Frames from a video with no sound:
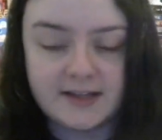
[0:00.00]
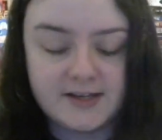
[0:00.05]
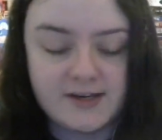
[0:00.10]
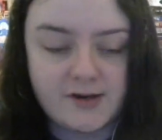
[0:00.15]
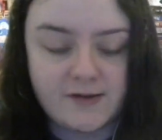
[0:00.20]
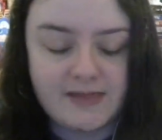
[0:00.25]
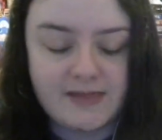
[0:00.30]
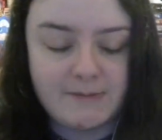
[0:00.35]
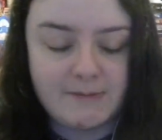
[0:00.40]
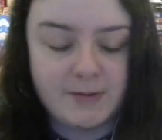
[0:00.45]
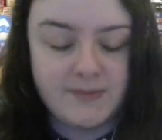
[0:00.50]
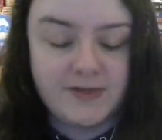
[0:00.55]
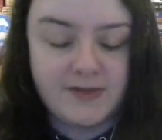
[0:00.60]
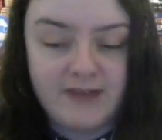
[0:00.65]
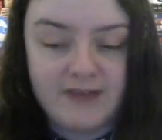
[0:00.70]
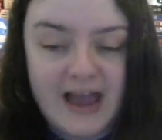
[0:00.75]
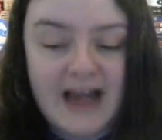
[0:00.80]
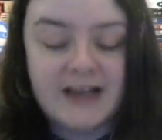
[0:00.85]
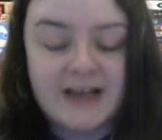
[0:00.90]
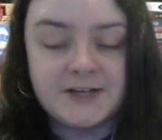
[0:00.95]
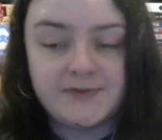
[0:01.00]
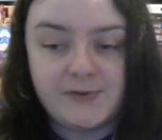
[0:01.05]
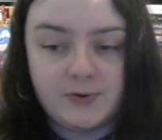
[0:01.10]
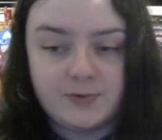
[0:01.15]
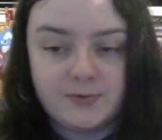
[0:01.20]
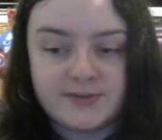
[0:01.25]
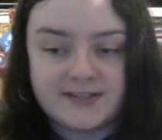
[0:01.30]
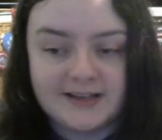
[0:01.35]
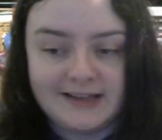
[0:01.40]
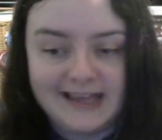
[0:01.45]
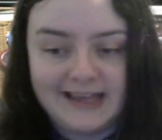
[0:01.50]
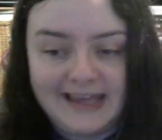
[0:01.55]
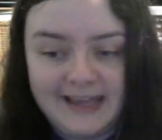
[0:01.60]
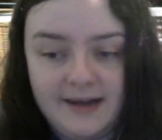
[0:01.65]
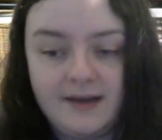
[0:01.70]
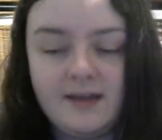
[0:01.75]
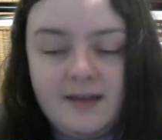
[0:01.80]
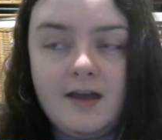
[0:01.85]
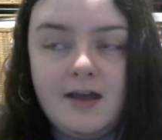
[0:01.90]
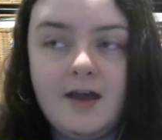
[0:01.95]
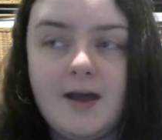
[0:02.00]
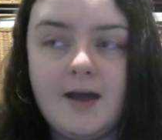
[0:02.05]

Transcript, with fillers: You know, in that moment, the reality of it all sunk in.